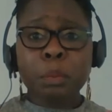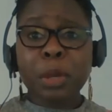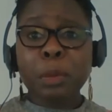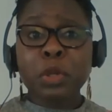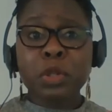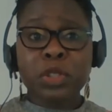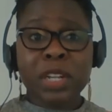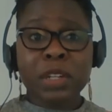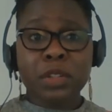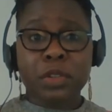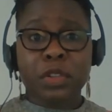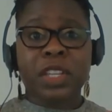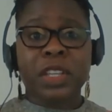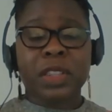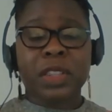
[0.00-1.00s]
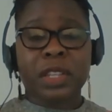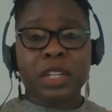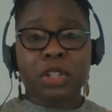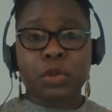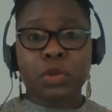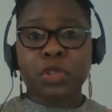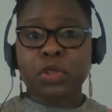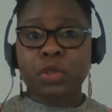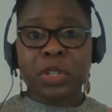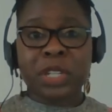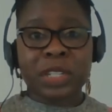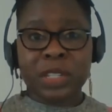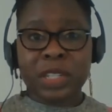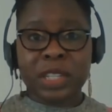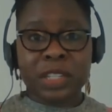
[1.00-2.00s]
People tend to think that a short
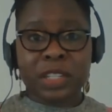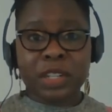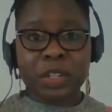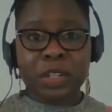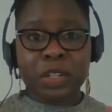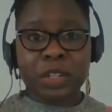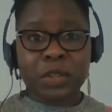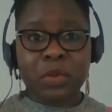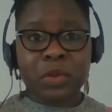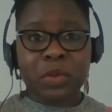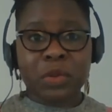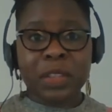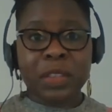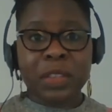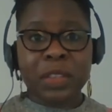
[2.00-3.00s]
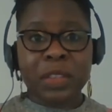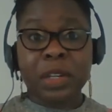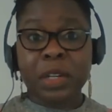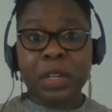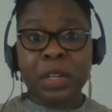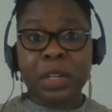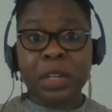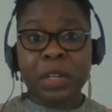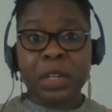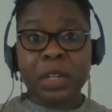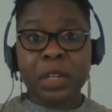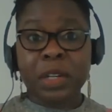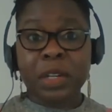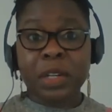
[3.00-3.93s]
story is easier to write than a novel